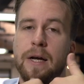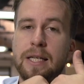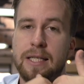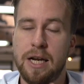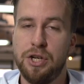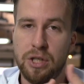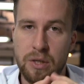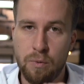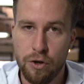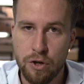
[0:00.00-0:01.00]

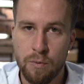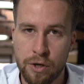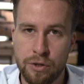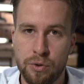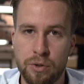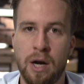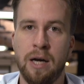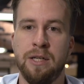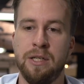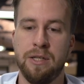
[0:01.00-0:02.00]
Essentially, what you want to do,
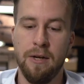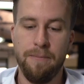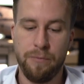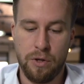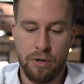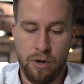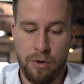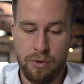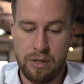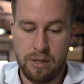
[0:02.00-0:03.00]
guys, is, you
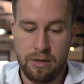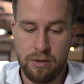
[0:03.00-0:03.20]
know, the